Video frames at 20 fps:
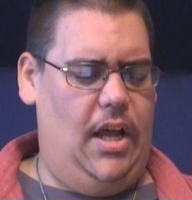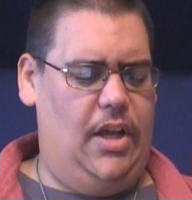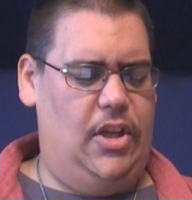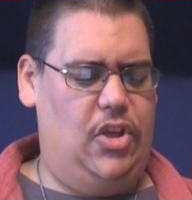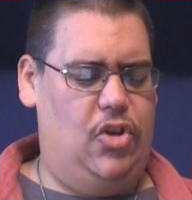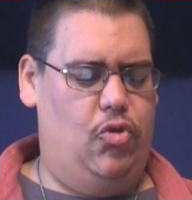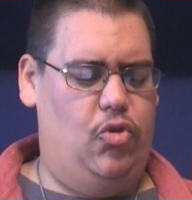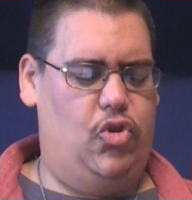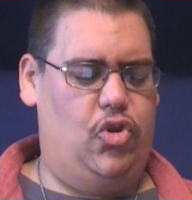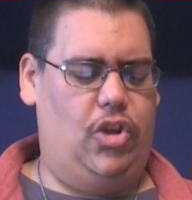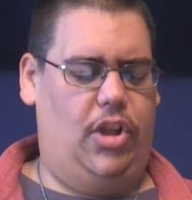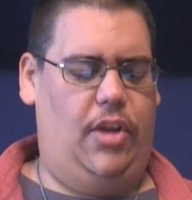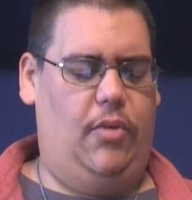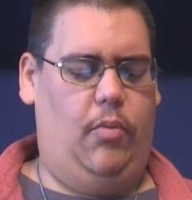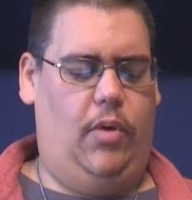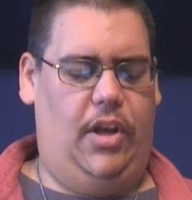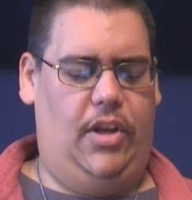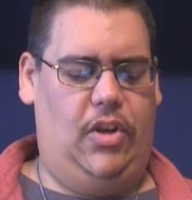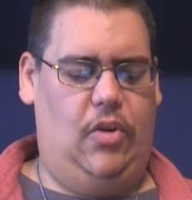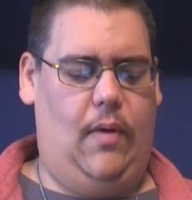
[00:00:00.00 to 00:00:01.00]
Usually
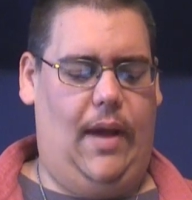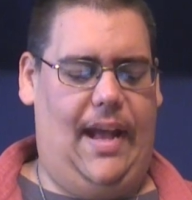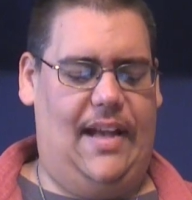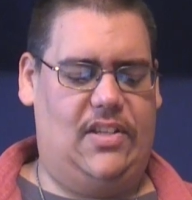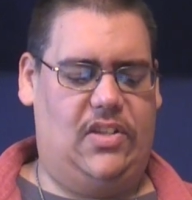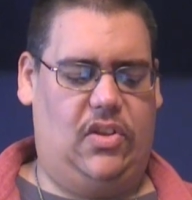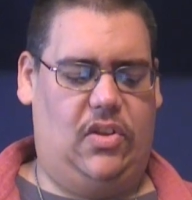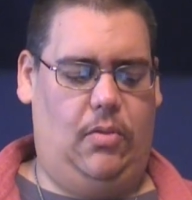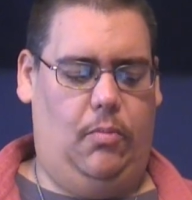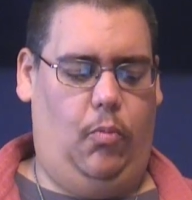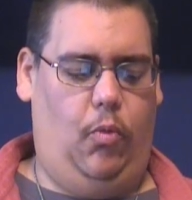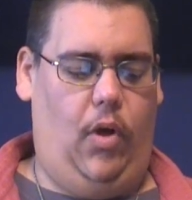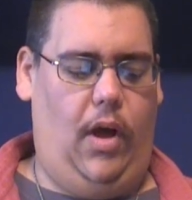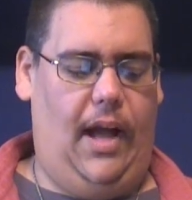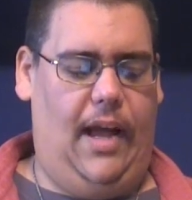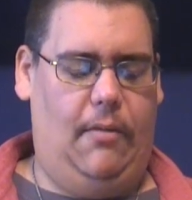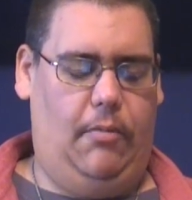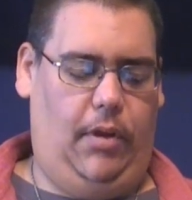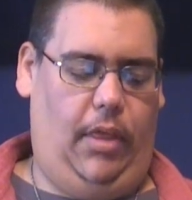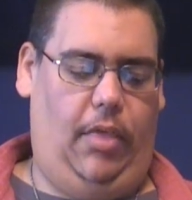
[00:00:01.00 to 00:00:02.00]
when you ask them
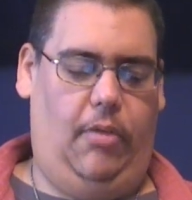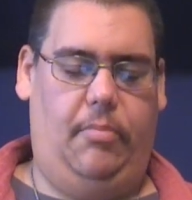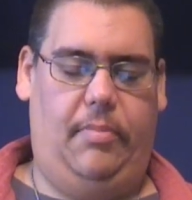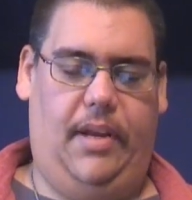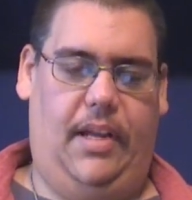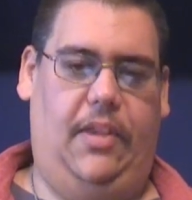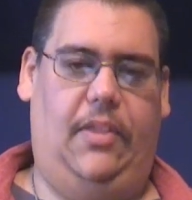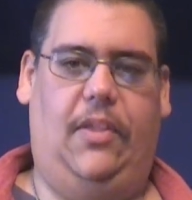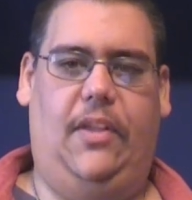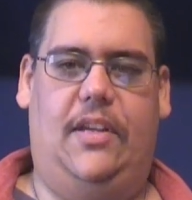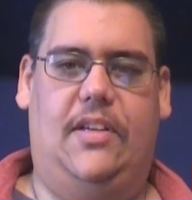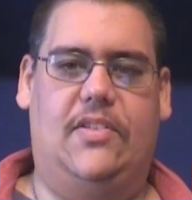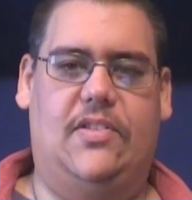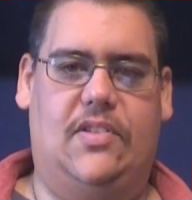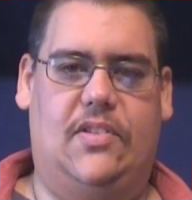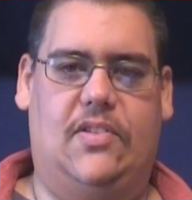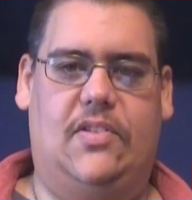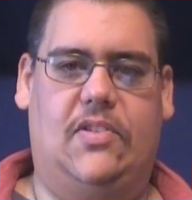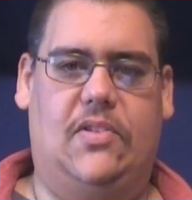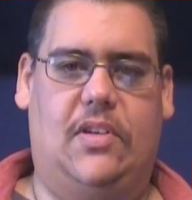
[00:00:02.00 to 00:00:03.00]
why, one of their big things
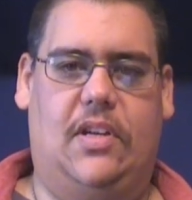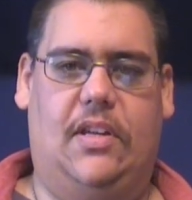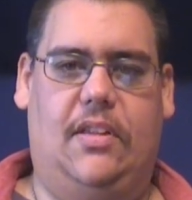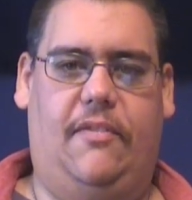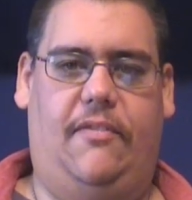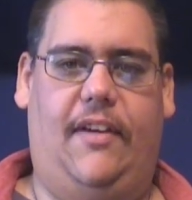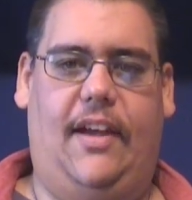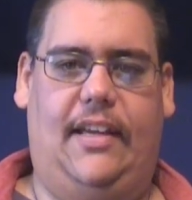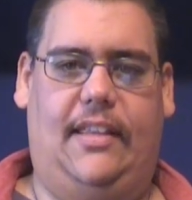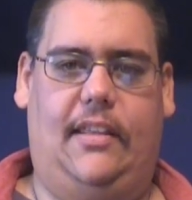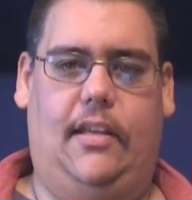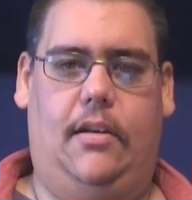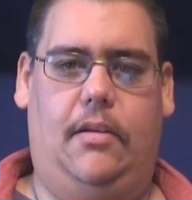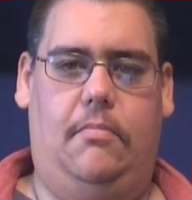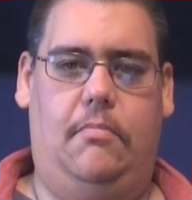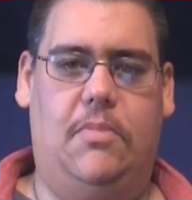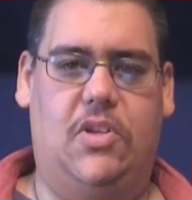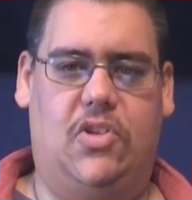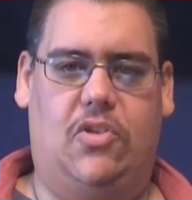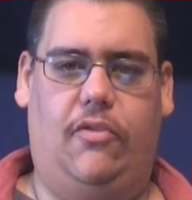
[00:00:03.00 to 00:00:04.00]
is the fact that
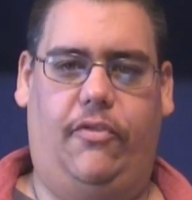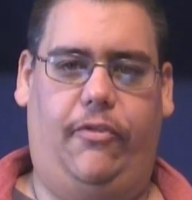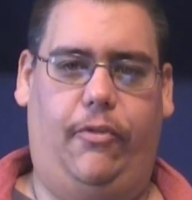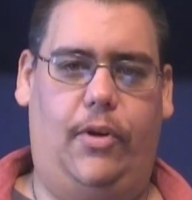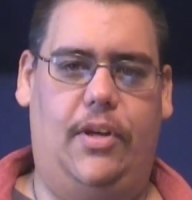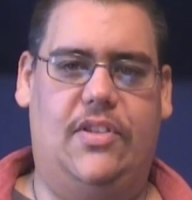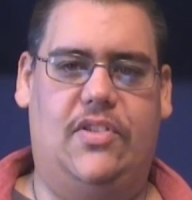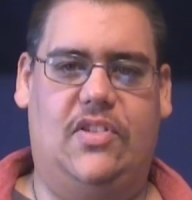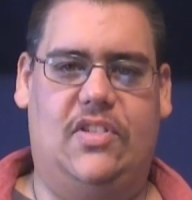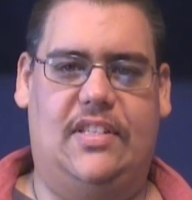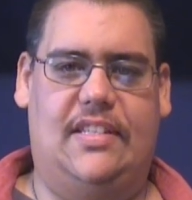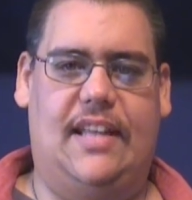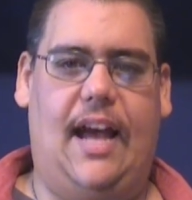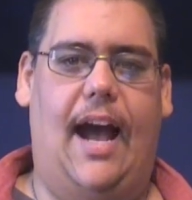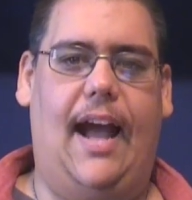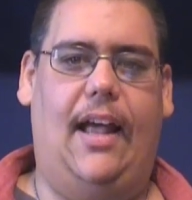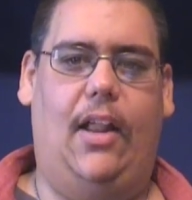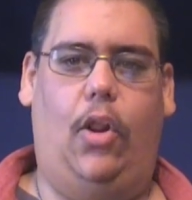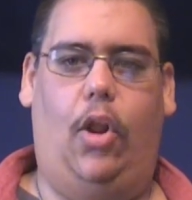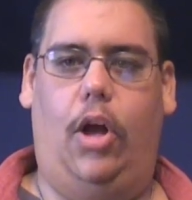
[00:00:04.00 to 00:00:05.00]
Mr. Freeze's
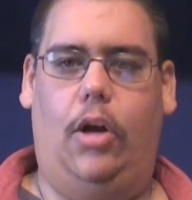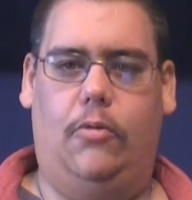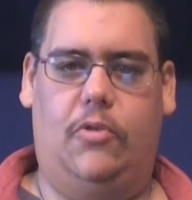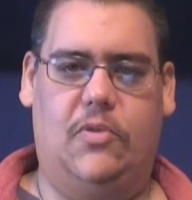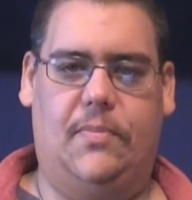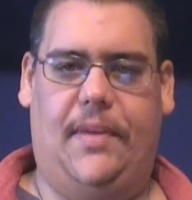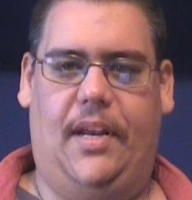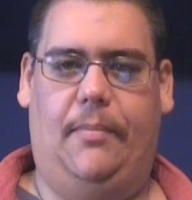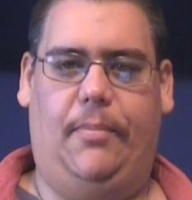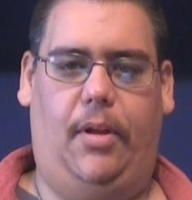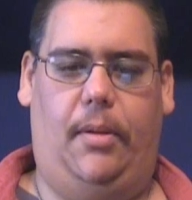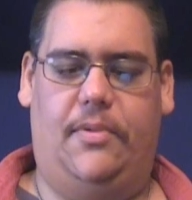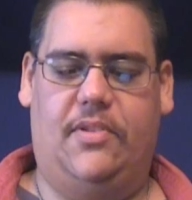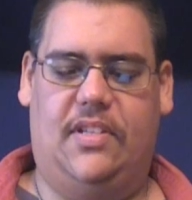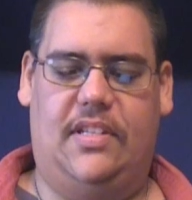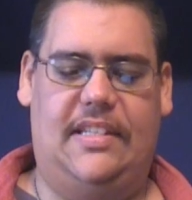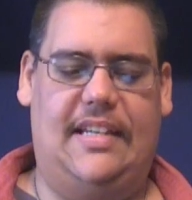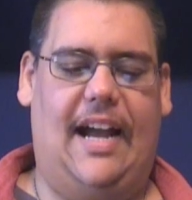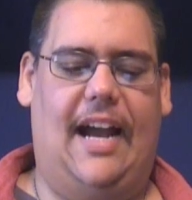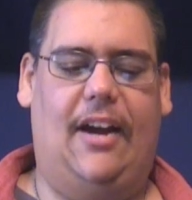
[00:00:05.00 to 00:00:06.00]
dialogue was made up
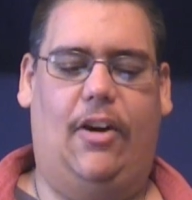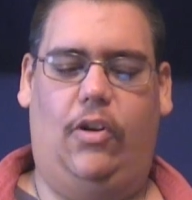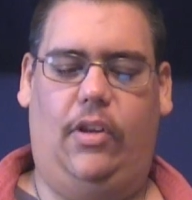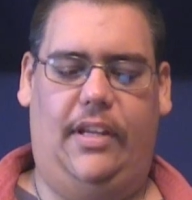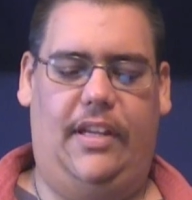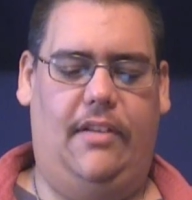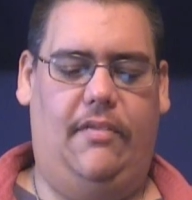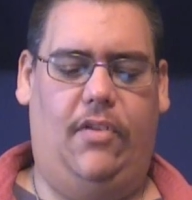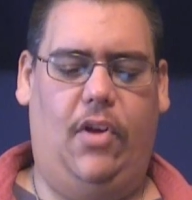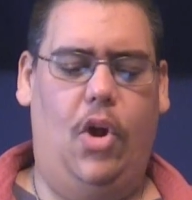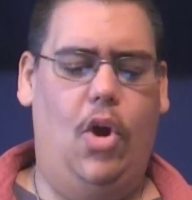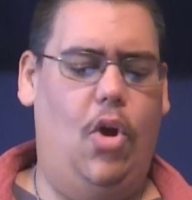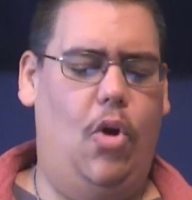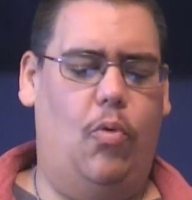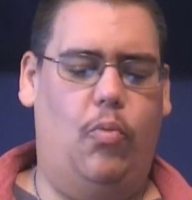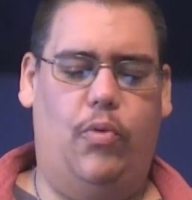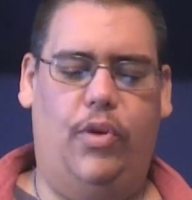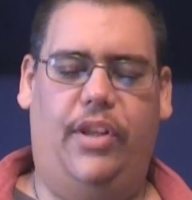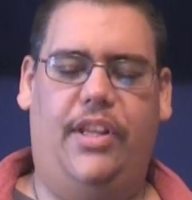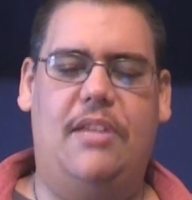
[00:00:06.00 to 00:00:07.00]
almost entirely of
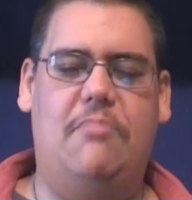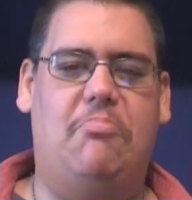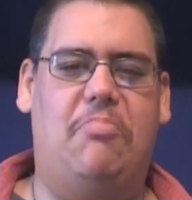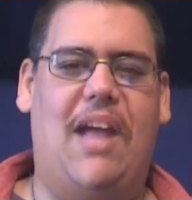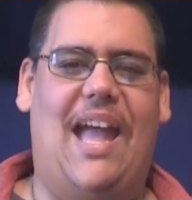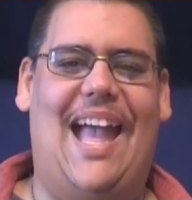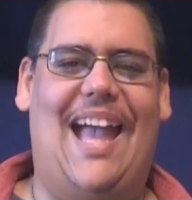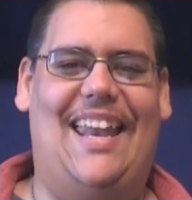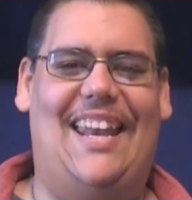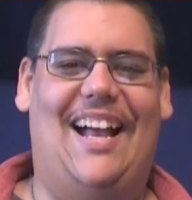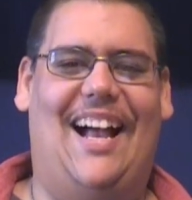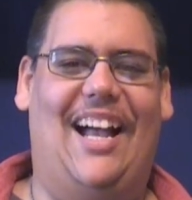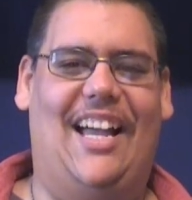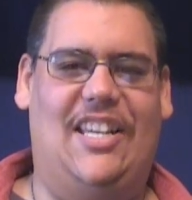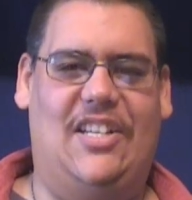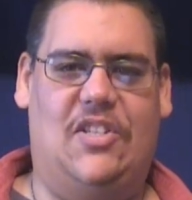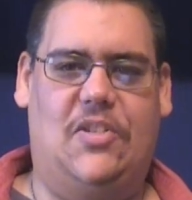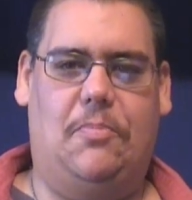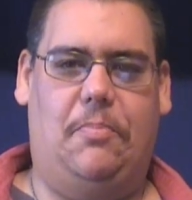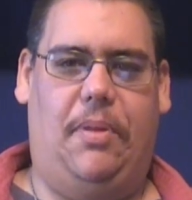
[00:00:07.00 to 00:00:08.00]
really bad
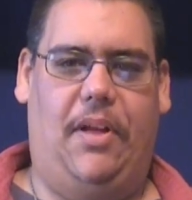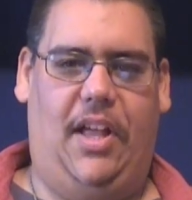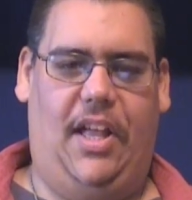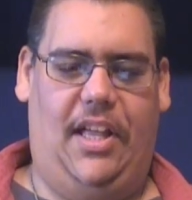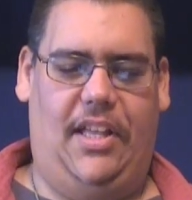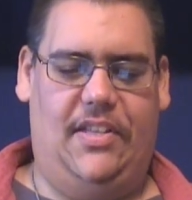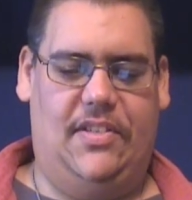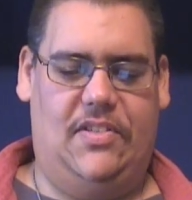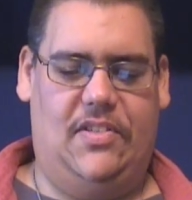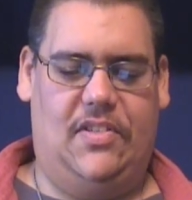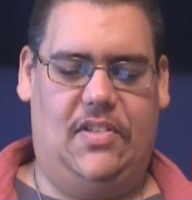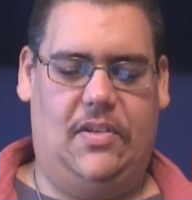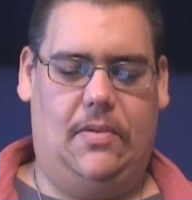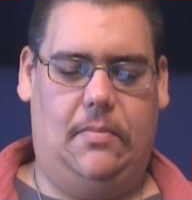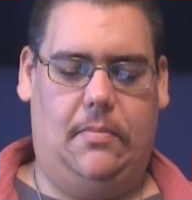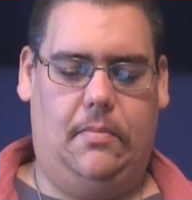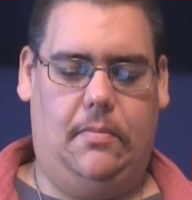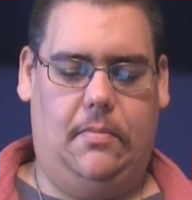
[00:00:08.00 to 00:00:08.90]
ice puns.